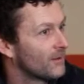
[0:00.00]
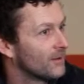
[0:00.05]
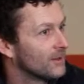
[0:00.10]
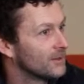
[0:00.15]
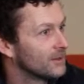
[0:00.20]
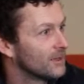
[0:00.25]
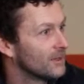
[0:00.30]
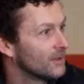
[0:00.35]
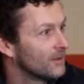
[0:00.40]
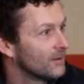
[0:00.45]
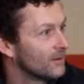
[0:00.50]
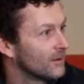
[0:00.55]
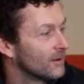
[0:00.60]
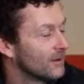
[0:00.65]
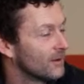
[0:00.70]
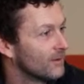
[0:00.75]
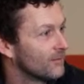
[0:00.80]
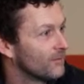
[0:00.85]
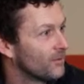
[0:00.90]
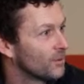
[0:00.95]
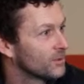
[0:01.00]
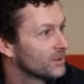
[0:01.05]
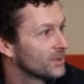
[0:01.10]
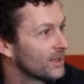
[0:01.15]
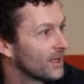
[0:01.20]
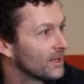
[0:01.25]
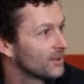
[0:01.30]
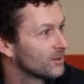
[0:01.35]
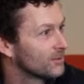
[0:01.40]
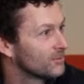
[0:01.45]
Energy
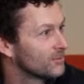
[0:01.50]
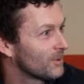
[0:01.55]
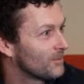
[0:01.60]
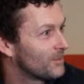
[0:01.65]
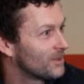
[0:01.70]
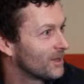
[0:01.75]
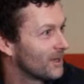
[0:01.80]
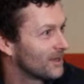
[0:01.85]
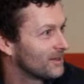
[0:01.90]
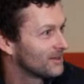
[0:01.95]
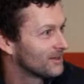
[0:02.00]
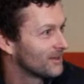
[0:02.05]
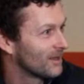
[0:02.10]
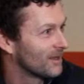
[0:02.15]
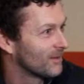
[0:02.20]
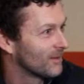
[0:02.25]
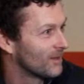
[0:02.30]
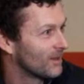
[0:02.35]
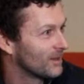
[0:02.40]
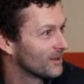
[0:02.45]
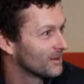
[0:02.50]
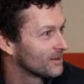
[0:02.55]
fortunately had a good reputation out there,